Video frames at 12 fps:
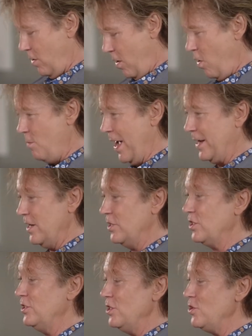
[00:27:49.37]
Oh my goodness,
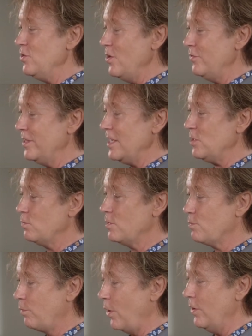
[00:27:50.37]
did you know this was
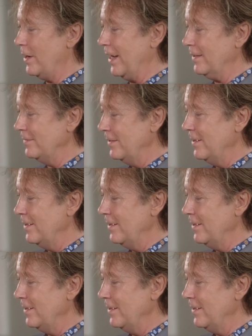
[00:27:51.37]
burning?